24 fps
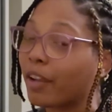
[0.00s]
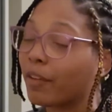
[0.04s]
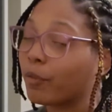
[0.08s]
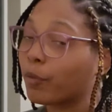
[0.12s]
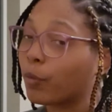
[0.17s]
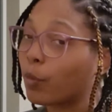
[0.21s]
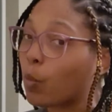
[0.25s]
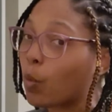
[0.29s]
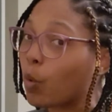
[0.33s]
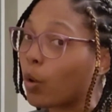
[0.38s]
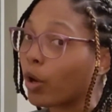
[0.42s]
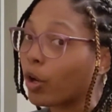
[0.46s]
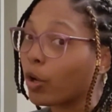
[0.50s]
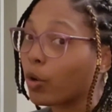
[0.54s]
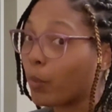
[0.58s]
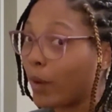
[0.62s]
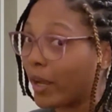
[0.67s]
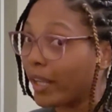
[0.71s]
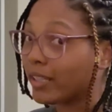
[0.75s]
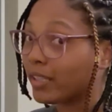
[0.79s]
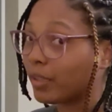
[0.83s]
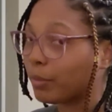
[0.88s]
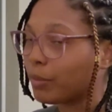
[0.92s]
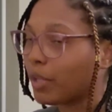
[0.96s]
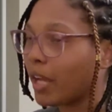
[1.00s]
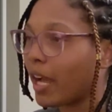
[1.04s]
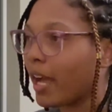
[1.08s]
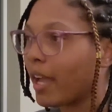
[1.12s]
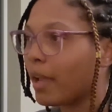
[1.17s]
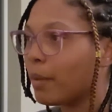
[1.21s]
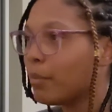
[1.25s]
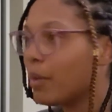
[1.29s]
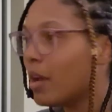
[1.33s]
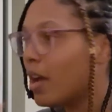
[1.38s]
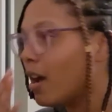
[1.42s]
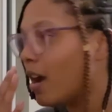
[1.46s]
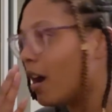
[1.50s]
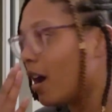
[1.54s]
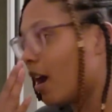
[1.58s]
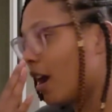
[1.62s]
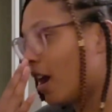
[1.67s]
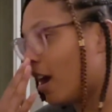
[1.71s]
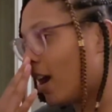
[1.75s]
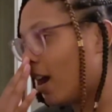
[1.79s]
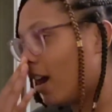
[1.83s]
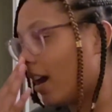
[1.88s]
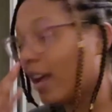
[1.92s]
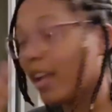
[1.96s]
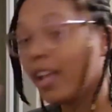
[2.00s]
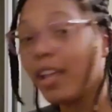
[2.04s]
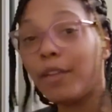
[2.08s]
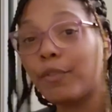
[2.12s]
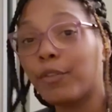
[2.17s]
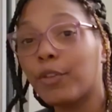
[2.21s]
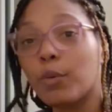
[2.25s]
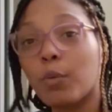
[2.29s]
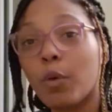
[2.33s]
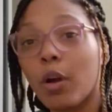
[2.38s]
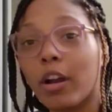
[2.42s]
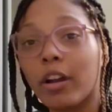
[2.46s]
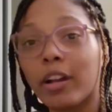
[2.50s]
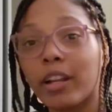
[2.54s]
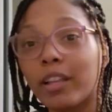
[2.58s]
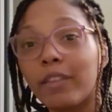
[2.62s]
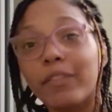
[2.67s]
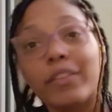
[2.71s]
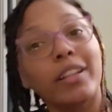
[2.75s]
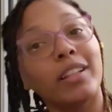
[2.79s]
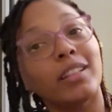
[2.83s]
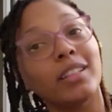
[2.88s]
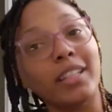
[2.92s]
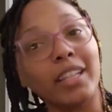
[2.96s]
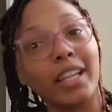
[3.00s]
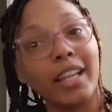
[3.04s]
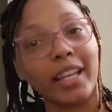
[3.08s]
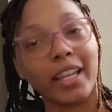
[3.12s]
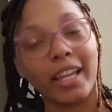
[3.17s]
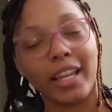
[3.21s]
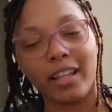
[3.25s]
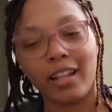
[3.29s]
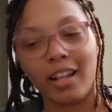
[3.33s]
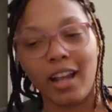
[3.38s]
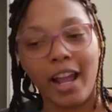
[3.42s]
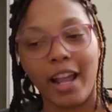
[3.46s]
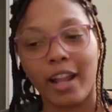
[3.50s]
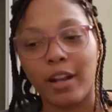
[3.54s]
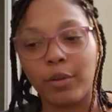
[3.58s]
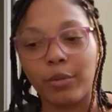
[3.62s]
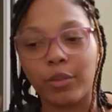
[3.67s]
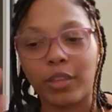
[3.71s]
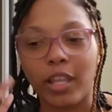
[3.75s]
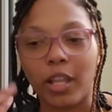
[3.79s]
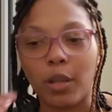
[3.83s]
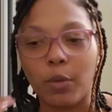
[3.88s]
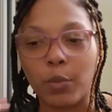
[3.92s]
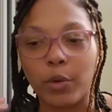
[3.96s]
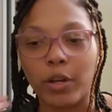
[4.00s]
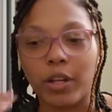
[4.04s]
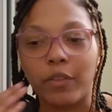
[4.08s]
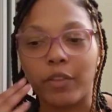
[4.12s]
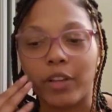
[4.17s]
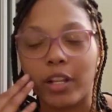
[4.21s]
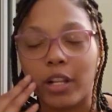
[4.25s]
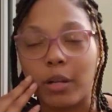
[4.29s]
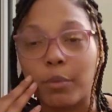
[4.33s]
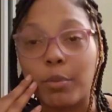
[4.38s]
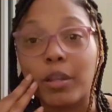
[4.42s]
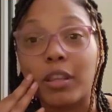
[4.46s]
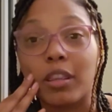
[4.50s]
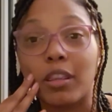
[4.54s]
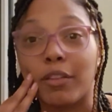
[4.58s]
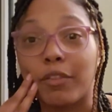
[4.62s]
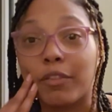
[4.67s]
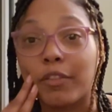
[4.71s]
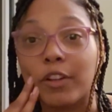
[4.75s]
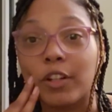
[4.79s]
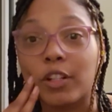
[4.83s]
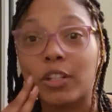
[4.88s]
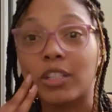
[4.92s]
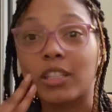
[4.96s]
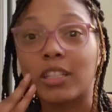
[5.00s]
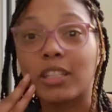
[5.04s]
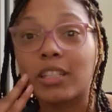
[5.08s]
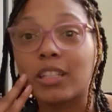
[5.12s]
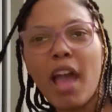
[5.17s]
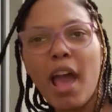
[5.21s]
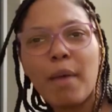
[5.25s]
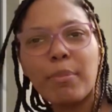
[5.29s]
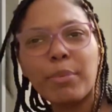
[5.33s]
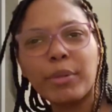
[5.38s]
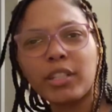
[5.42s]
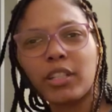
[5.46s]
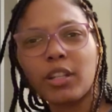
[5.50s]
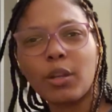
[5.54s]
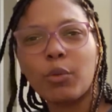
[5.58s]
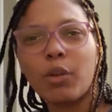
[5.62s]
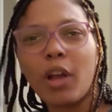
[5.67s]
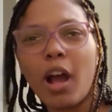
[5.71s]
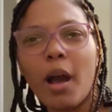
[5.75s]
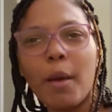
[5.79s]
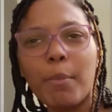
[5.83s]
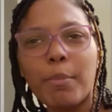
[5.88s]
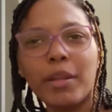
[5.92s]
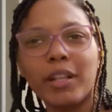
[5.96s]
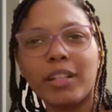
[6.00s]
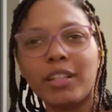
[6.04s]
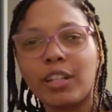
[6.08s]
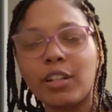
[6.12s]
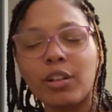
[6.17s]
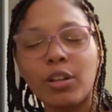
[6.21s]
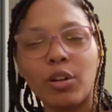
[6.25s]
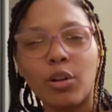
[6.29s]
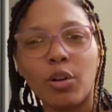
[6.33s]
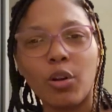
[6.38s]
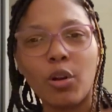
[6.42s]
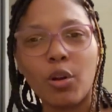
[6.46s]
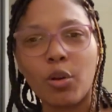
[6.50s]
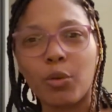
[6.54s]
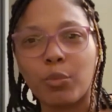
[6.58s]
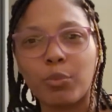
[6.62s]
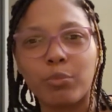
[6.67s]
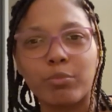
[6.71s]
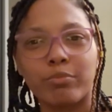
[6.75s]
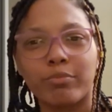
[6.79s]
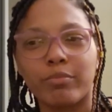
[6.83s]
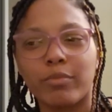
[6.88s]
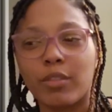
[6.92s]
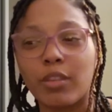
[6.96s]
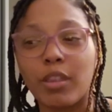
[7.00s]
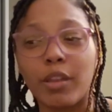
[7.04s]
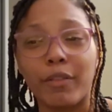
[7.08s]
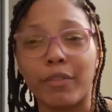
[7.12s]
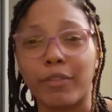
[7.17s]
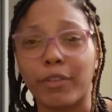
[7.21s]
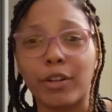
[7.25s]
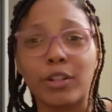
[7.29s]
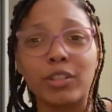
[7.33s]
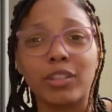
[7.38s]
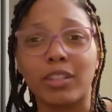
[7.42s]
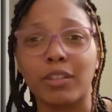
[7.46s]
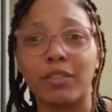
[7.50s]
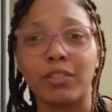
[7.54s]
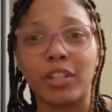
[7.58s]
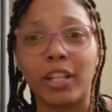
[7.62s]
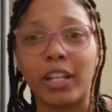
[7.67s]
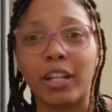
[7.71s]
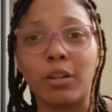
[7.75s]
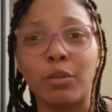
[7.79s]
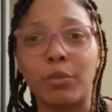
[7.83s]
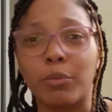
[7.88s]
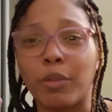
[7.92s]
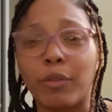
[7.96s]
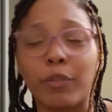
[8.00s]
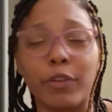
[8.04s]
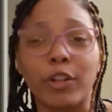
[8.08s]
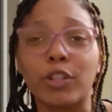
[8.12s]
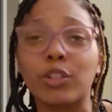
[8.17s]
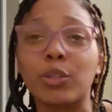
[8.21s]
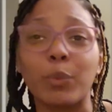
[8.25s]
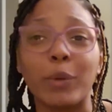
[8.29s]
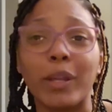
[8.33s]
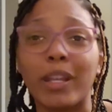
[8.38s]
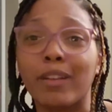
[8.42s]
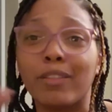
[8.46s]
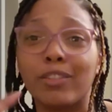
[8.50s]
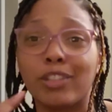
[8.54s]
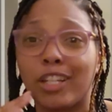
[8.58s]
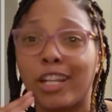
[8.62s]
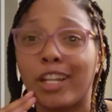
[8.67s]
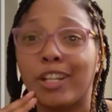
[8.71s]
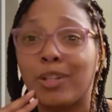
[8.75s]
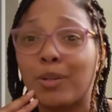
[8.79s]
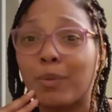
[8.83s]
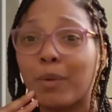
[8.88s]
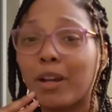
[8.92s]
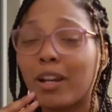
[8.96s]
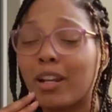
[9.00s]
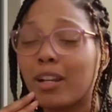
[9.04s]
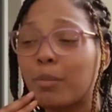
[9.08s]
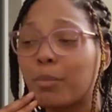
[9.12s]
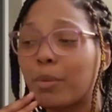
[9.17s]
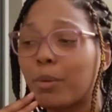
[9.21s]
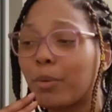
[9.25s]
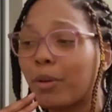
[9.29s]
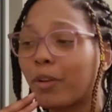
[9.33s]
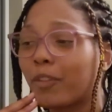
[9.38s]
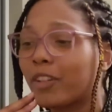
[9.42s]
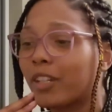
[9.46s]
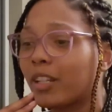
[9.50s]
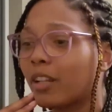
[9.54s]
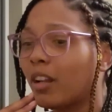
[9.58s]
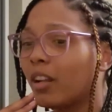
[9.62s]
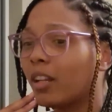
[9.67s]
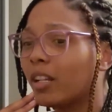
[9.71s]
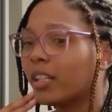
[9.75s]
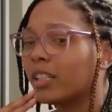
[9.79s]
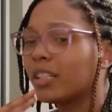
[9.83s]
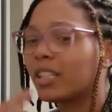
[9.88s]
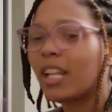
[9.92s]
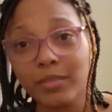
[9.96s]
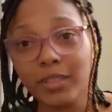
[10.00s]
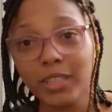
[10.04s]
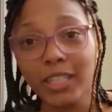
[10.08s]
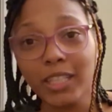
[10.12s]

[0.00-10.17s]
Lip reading: For quite some time, if you are even seeing it. I don't think we're even going to put the first episode up until the first week of January, to be perfectly honest.